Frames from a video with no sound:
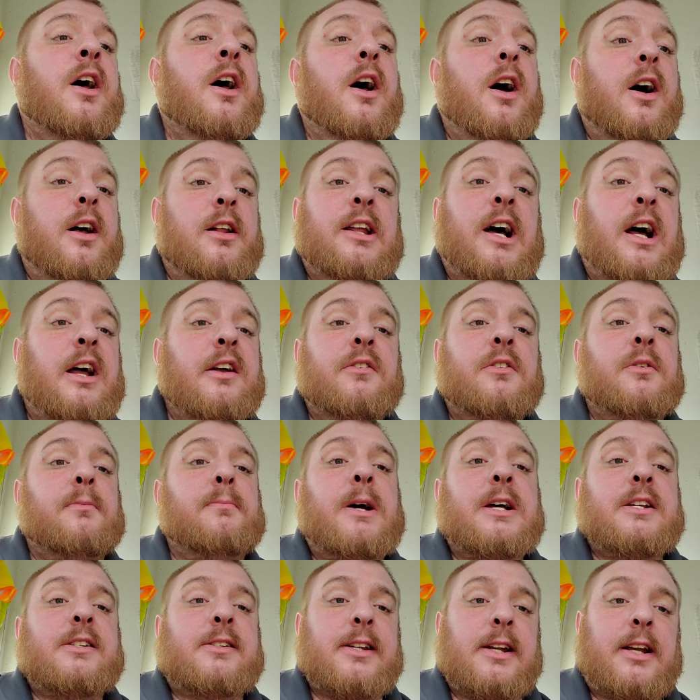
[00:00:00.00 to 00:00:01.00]
Not even
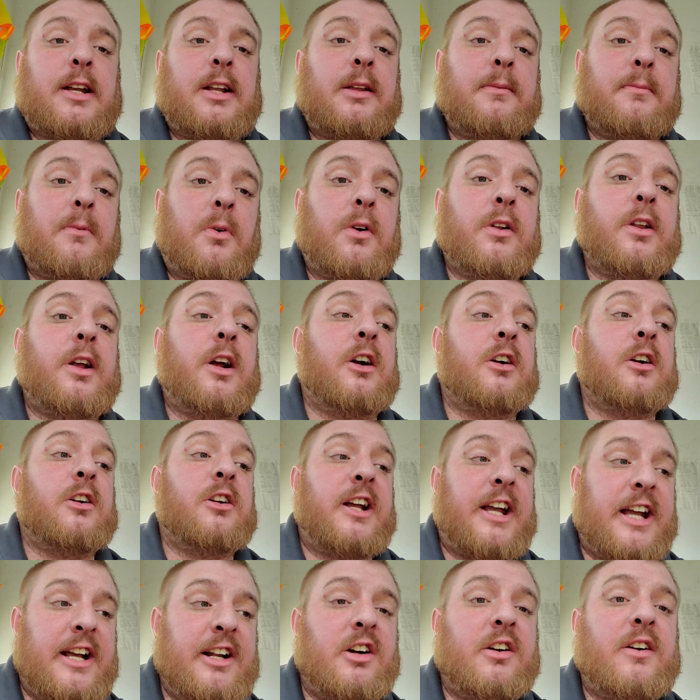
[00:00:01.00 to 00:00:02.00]
domestic anymore. They're
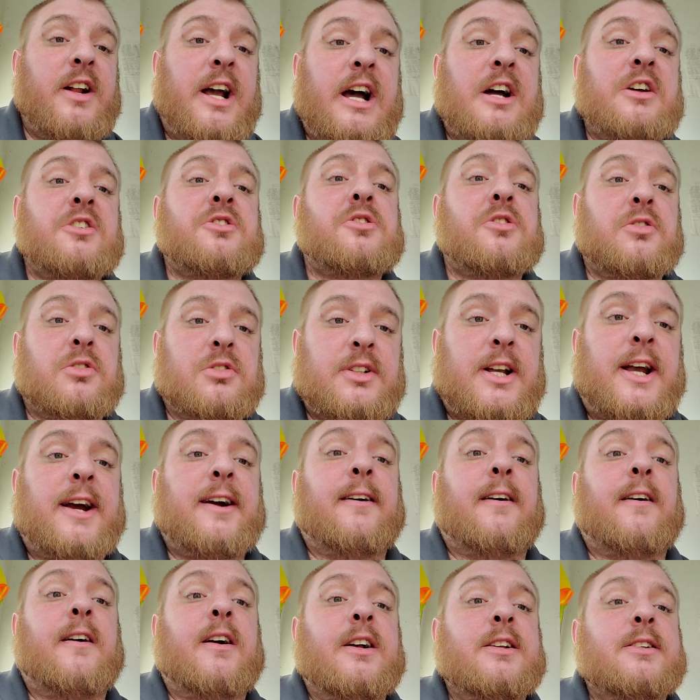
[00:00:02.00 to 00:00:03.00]
international
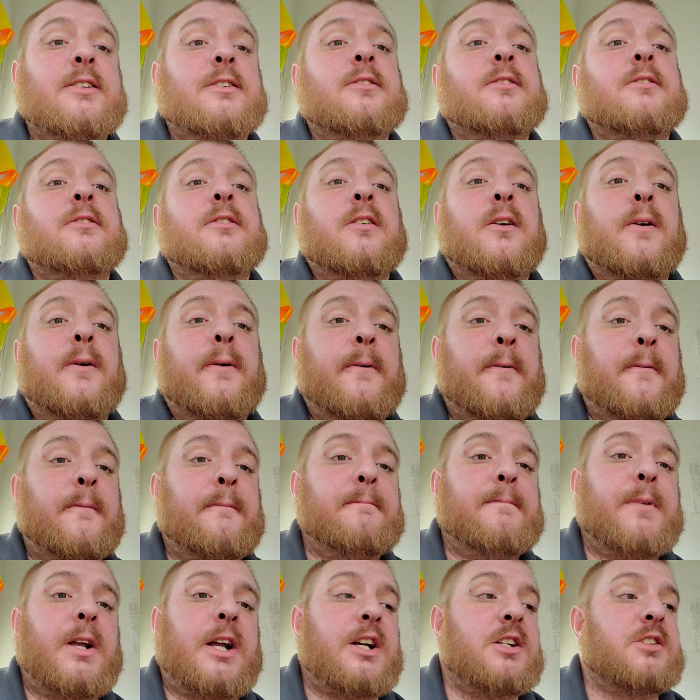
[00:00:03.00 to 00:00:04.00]
terrorists
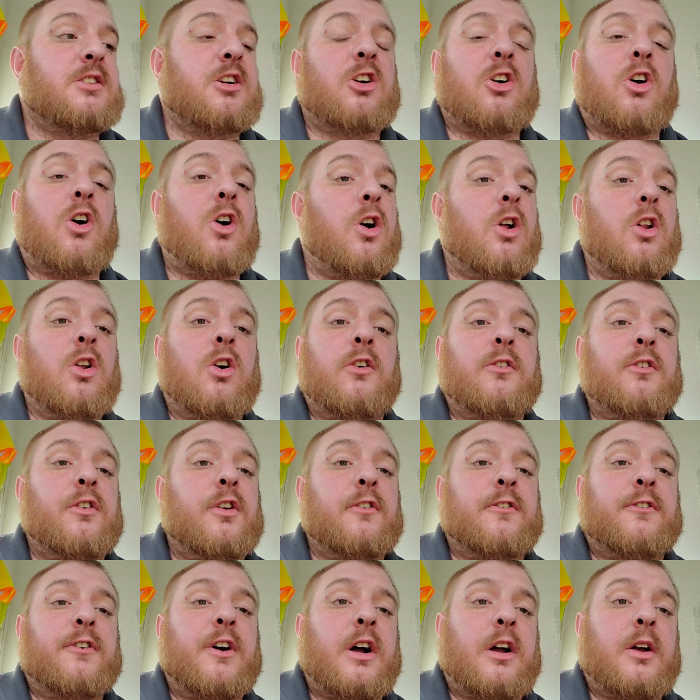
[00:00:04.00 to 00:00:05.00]
because they're all over
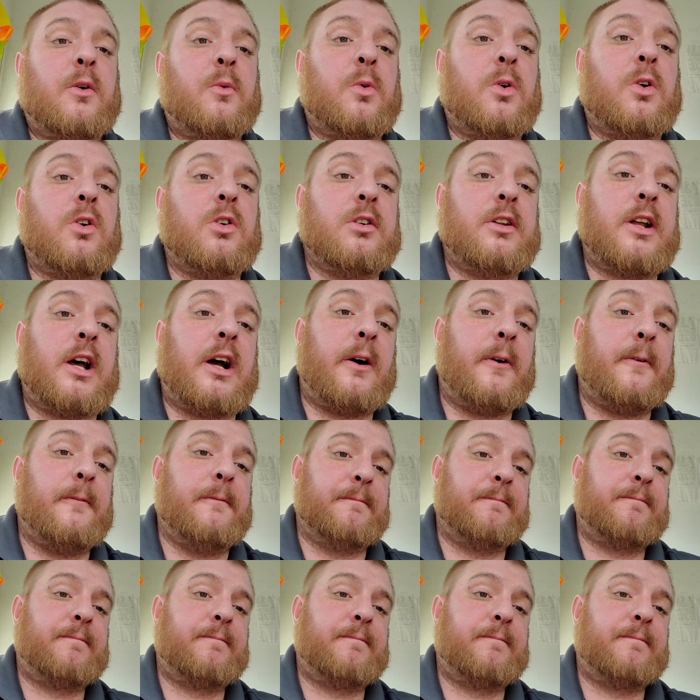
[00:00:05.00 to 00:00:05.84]
the fucking world now.